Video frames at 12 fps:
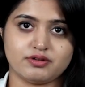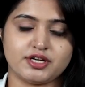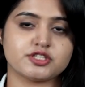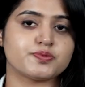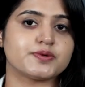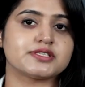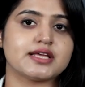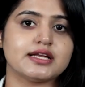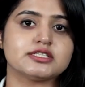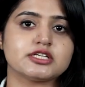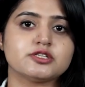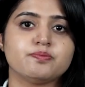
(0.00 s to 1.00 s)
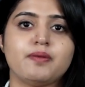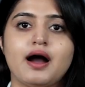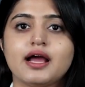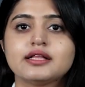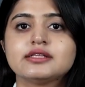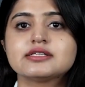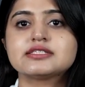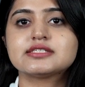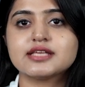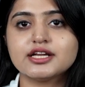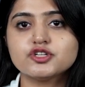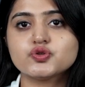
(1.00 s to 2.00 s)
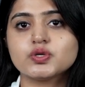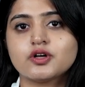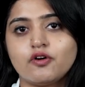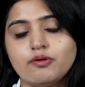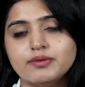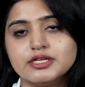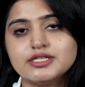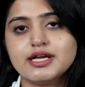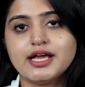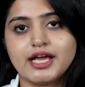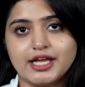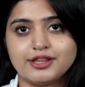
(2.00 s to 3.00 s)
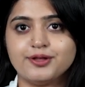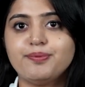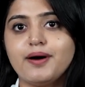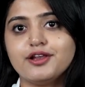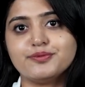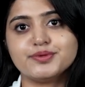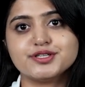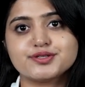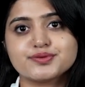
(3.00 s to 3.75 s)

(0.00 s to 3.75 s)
it is presented by the central government in the parliament.